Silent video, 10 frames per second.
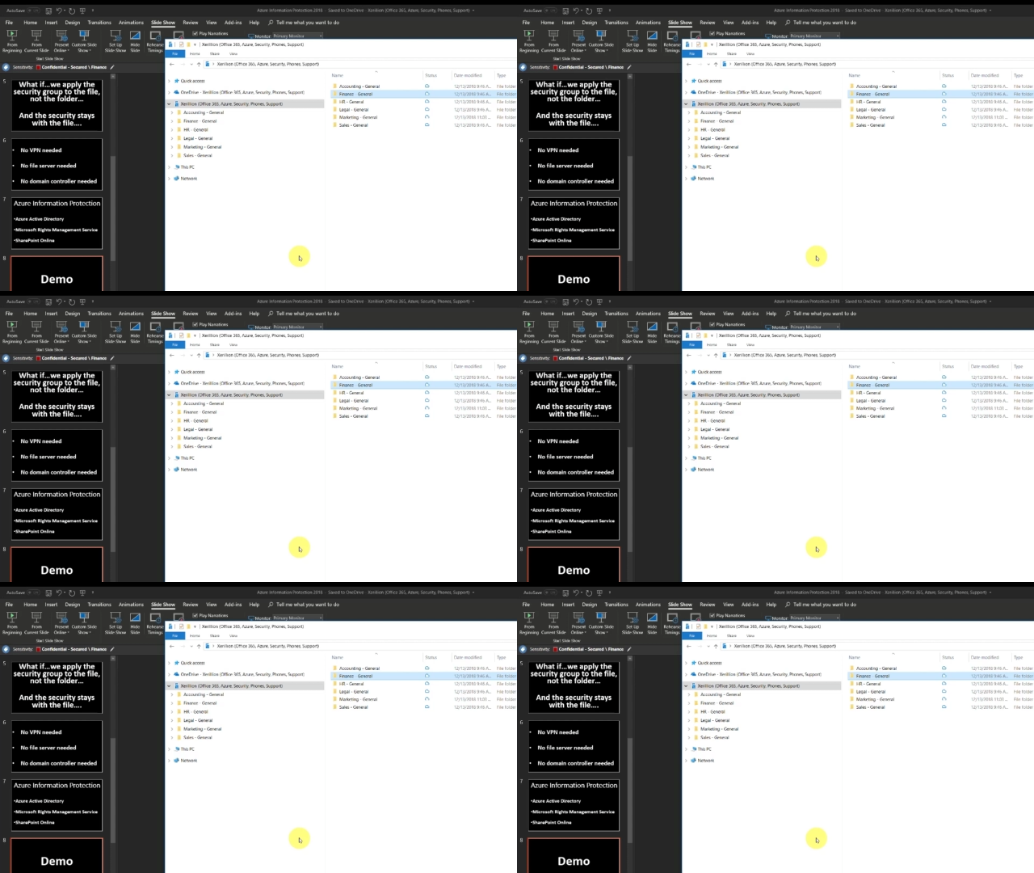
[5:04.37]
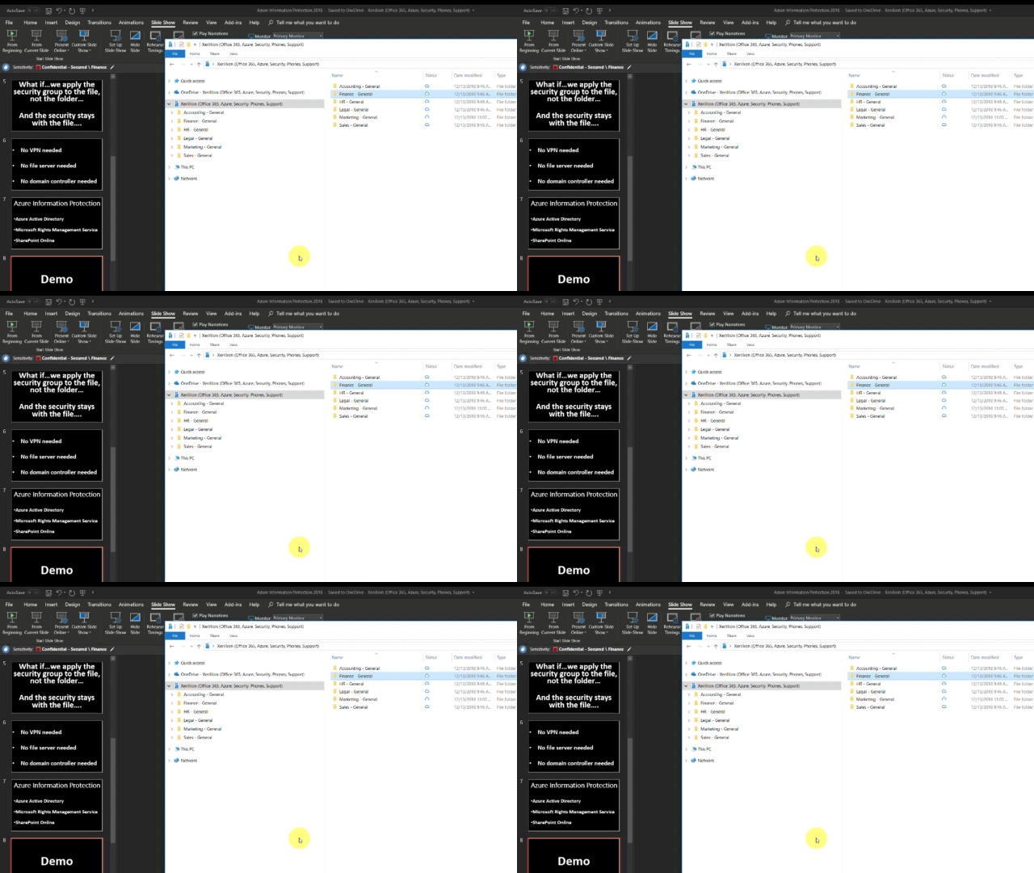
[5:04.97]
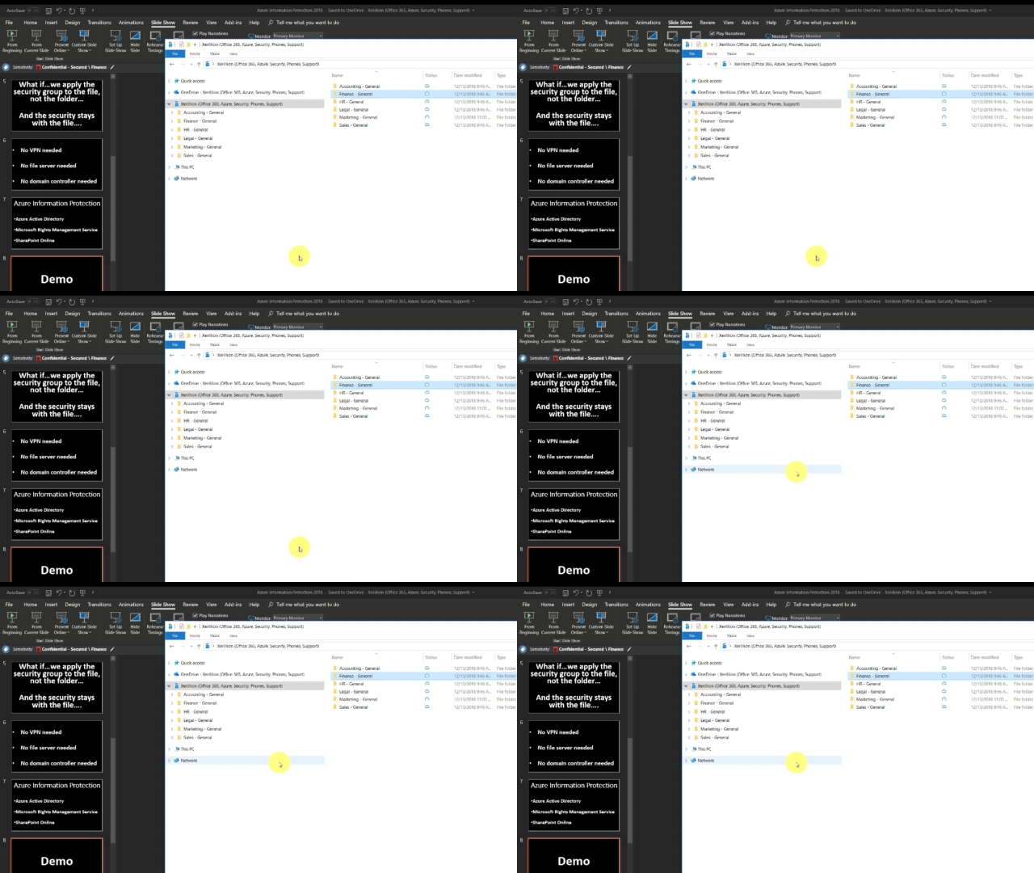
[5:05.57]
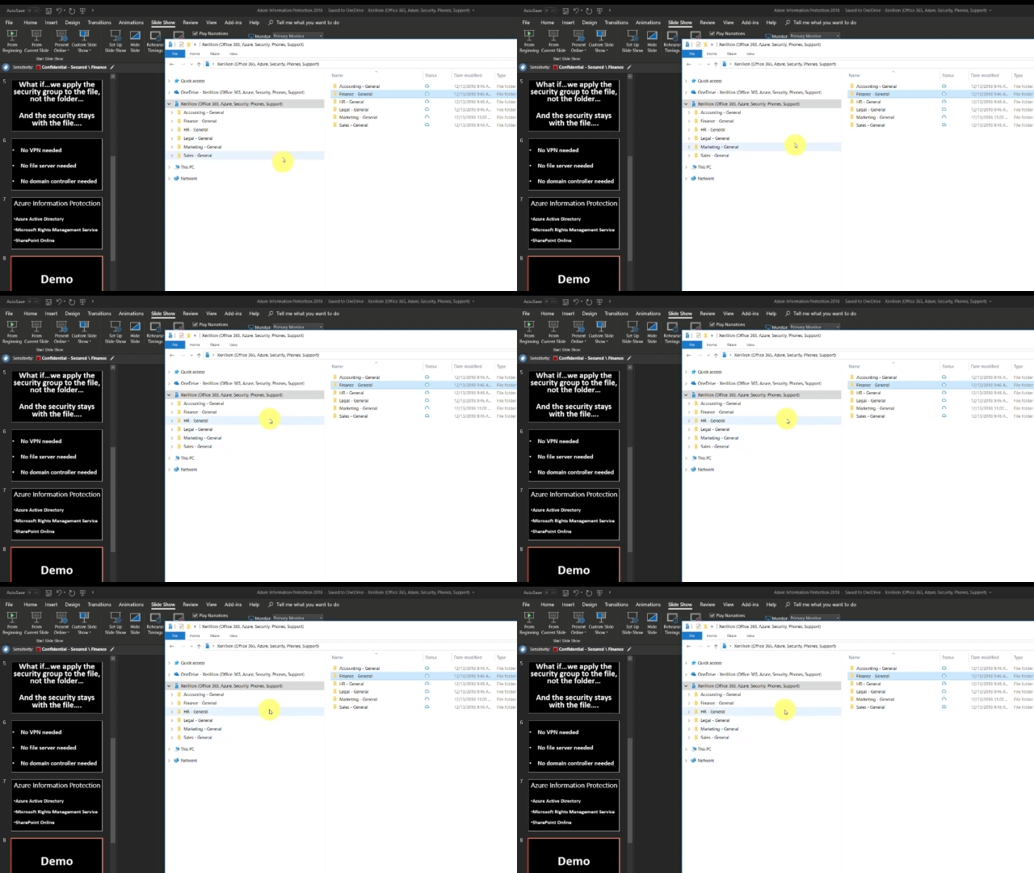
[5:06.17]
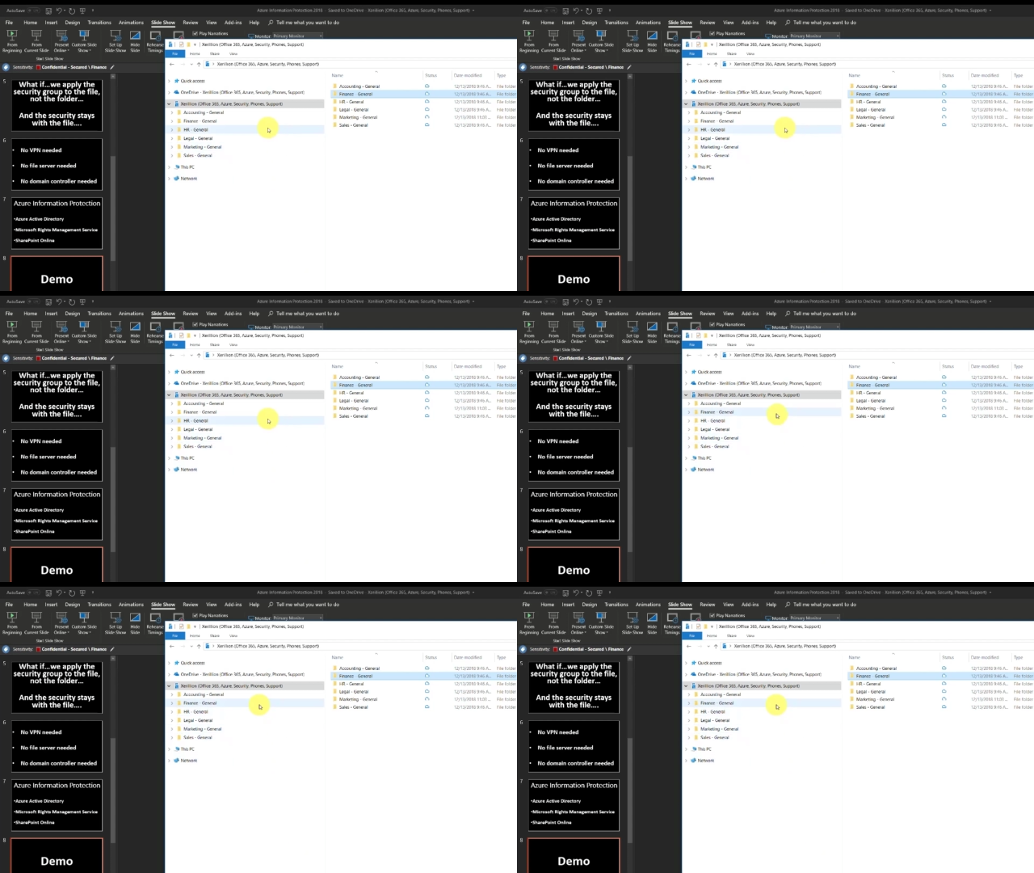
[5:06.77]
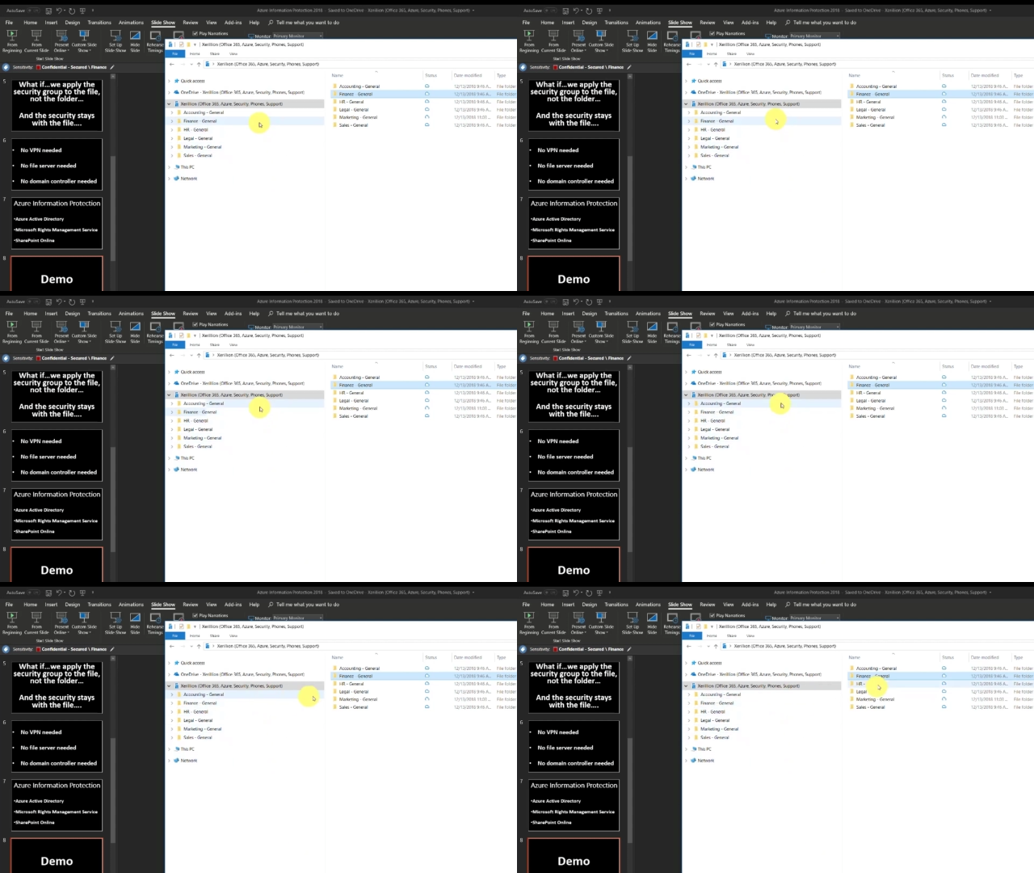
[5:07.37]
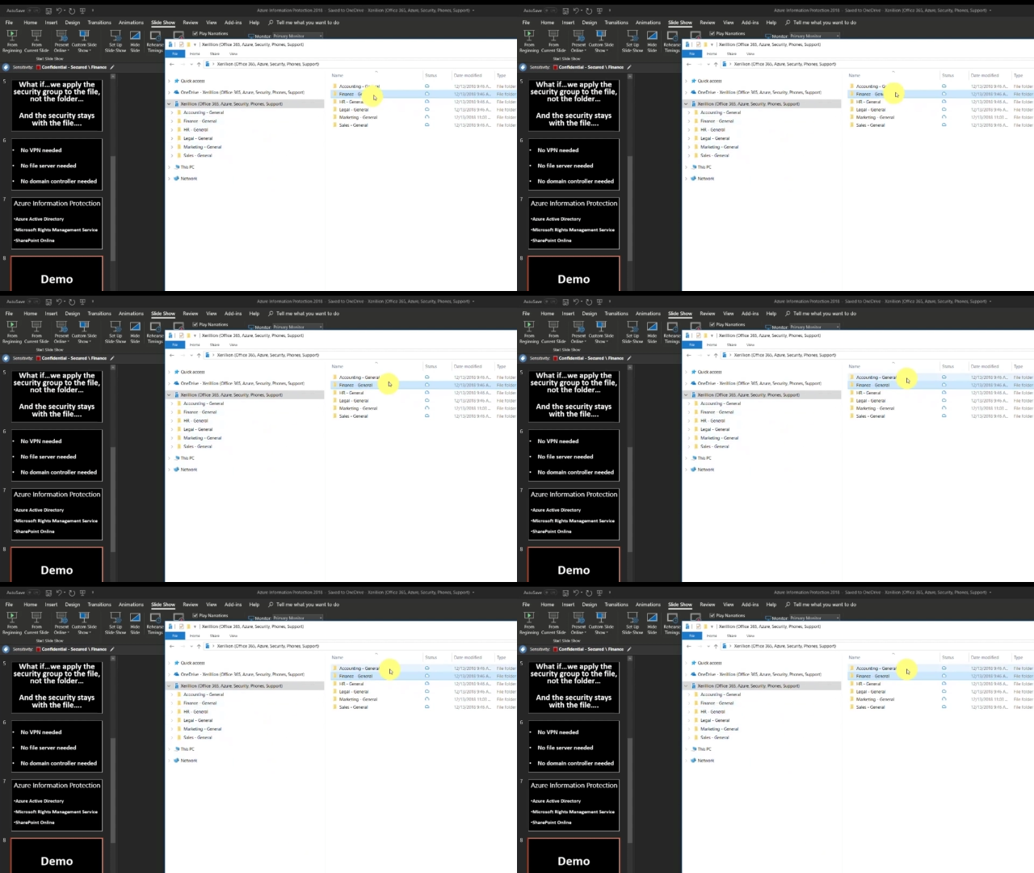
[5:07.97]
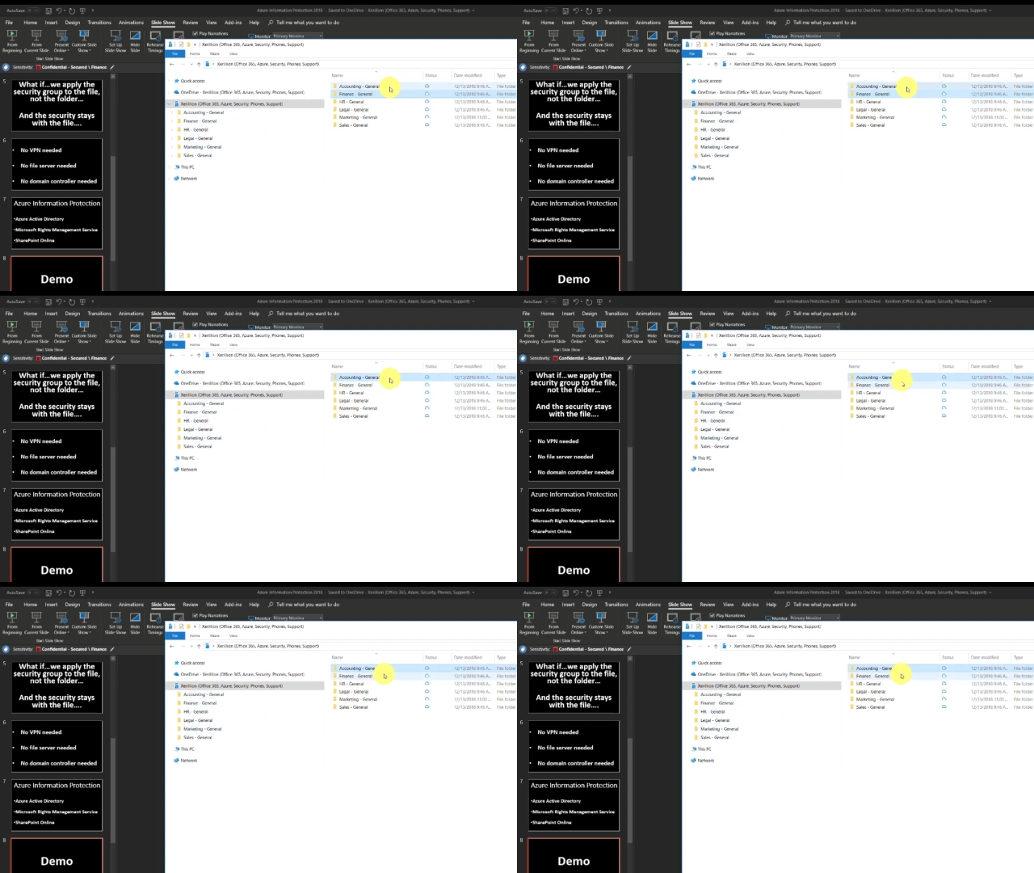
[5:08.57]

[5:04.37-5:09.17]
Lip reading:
Nobody's mouth can be seen.